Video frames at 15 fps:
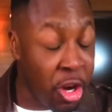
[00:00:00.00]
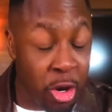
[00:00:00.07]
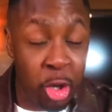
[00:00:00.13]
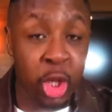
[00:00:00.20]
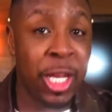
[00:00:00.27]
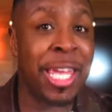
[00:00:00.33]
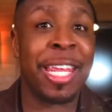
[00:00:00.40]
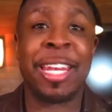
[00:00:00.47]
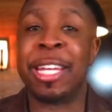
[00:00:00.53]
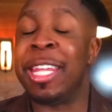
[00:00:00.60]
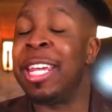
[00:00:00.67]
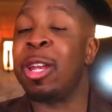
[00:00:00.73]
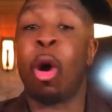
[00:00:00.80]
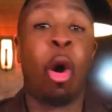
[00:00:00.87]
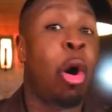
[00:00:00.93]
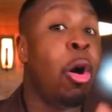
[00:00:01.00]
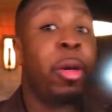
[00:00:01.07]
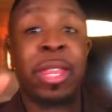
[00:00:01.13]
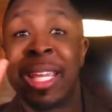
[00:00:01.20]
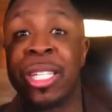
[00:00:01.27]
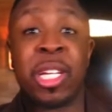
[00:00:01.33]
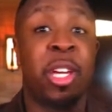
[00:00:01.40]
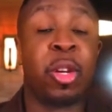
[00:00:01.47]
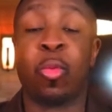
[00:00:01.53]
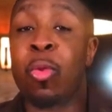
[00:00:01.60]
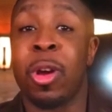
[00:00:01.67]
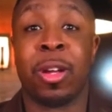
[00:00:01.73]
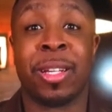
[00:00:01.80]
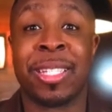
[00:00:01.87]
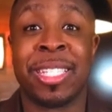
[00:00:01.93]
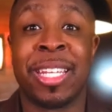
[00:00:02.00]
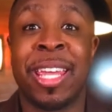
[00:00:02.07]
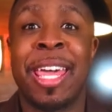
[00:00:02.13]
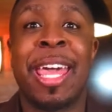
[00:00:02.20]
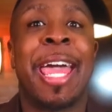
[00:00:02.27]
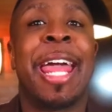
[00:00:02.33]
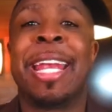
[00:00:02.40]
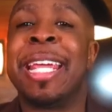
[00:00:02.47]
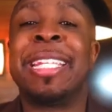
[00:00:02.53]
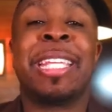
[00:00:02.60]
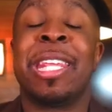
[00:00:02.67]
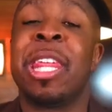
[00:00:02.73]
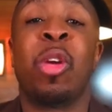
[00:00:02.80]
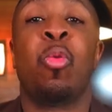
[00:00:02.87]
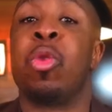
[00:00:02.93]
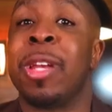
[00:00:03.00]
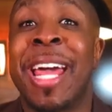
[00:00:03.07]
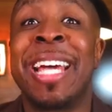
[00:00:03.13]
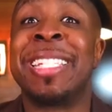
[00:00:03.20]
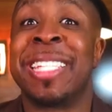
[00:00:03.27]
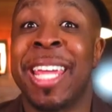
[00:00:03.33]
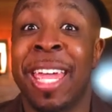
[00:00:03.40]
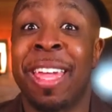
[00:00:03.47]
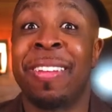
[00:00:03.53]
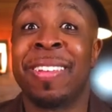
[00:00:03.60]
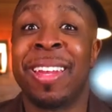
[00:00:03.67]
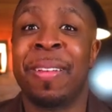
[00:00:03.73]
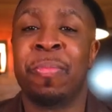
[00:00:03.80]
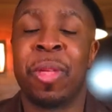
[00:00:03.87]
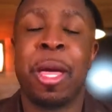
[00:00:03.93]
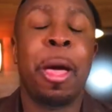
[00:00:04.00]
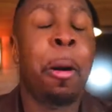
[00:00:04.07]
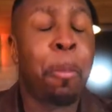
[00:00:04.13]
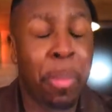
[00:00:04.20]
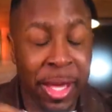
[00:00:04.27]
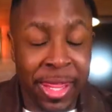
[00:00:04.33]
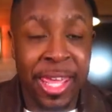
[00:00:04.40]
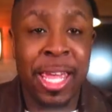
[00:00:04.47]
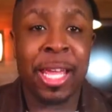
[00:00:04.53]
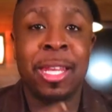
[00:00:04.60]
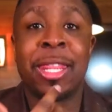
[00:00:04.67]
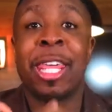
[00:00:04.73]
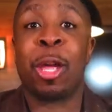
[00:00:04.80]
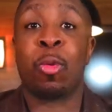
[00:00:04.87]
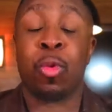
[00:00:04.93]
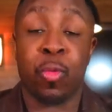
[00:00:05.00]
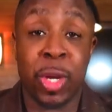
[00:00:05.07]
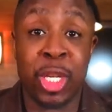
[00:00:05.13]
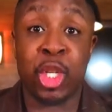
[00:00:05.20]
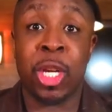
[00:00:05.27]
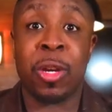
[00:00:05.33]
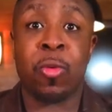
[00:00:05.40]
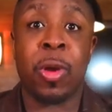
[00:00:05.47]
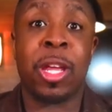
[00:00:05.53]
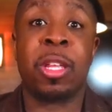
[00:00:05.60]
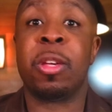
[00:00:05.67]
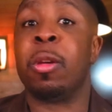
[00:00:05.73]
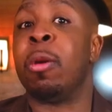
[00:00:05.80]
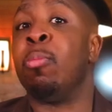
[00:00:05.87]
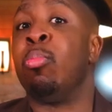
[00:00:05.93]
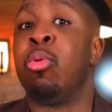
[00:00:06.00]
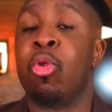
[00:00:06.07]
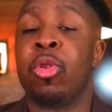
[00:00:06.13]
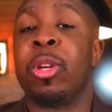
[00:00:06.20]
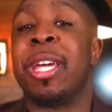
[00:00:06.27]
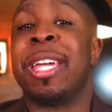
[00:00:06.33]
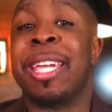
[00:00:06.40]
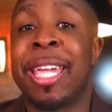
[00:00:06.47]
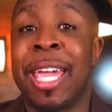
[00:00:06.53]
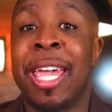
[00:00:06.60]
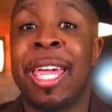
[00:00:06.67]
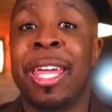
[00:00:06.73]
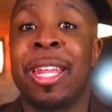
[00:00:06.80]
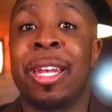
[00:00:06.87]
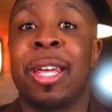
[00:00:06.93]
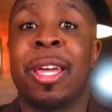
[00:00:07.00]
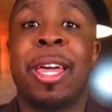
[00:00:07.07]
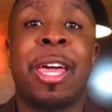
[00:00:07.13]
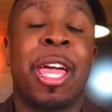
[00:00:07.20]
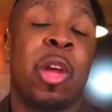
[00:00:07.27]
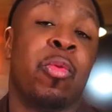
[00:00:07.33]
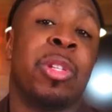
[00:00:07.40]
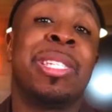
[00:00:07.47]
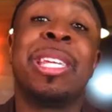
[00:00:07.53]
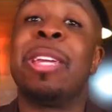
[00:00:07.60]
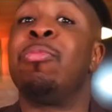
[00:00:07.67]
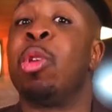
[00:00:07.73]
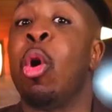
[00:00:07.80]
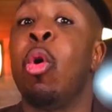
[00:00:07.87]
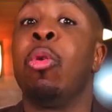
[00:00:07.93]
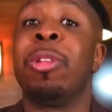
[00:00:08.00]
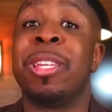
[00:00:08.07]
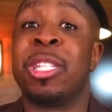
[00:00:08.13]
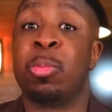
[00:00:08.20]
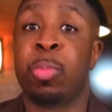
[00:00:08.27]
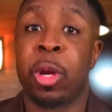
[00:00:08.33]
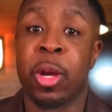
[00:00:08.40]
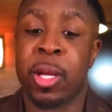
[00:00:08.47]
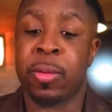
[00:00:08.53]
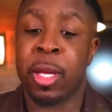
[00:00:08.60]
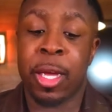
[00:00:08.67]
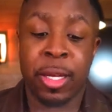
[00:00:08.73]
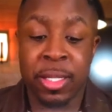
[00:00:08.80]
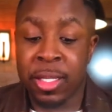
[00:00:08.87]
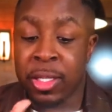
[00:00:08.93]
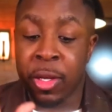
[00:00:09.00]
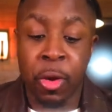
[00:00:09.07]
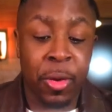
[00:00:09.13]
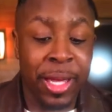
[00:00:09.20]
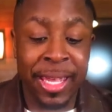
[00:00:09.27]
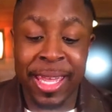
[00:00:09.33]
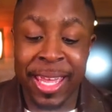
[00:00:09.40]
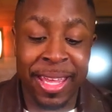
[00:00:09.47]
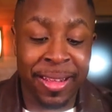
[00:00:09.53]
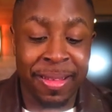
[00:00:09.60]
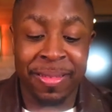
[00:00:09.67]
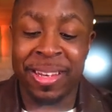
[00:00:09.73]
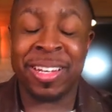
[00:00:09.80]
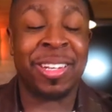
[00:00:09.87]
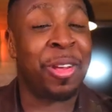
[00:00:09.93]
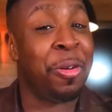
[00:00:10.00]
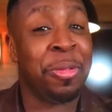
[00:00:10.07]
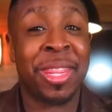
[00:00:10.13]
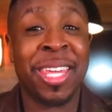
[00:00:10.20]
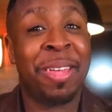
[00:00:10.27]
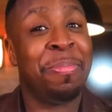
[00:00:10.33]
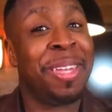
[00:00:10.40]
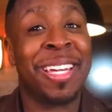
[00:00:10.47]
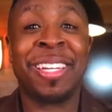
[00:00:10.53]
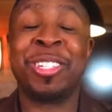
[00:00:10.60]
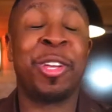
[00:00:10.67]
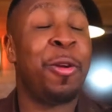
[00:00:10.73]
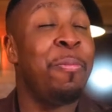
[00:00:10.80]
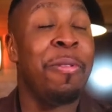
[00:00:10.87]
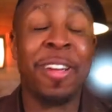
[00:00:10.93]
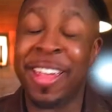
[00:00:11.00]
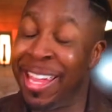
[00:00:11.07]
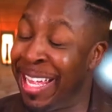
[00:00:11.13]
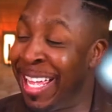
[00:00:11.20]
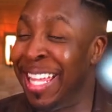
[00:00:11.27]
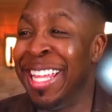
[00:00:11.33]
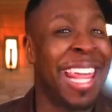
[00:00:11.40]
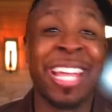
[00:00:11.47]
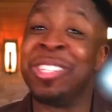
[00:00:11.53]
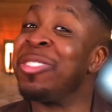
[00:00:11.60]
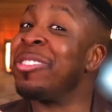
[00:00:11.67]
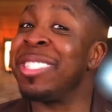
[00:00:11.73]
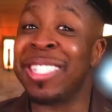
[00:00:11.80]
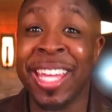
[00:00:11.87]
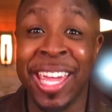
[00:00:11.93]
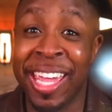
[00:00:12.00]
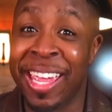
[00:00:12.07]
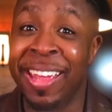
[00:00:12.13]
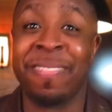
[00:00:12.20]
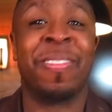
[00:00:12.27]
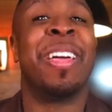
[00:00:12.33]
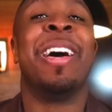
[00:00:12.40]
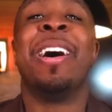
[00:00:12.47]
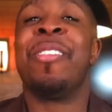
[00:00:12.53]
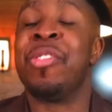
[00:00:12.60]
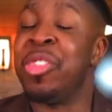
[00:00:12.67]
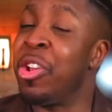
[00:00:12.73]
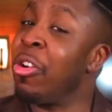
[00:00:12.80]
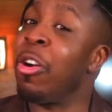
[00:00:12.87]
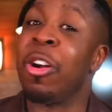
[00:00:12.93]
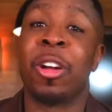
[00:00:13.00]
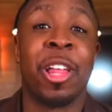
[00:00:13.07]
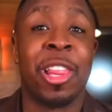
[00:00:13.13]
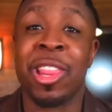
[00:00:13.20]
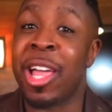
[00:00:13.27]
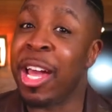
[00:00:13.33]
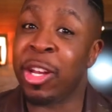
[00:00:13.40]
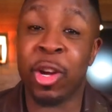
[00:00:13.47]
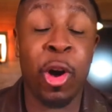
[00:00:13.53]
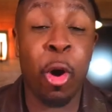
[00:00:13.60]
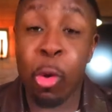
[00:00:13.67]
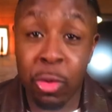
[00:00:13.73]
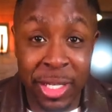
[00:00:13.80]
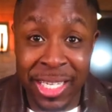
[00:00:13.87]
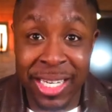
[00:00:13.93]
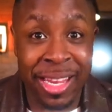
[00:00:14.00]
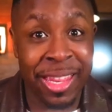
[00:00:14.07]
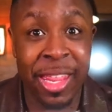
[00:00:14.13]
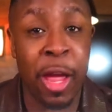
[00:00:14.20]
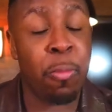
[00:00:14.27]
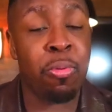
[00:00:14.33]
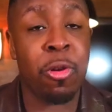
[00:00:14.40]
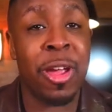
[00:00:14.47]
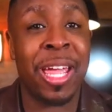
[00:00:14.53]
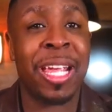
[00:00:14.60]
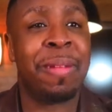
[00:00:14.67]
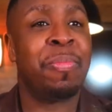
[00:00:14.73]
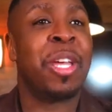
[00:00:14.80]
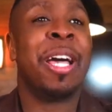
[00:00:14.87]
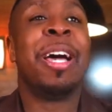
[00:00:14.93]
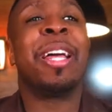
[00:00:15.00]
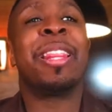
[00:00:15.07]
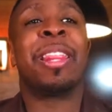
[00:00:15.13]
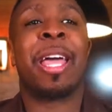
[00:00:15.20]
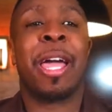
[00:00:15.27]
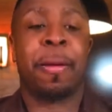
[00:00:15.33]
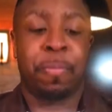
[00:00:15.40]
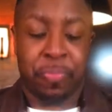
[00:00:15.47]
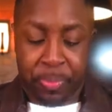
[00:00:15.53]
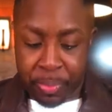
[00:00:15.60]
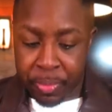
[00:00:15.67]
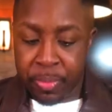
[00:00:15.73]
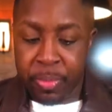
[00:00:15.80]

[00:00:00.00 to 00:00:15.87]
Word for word: church and did all these good works. And they said they were not saved. But then they were regenerated and born again and received the Holy Spirit. So again, don't think because you pray that you're saved. There are a lot of cults that pray, like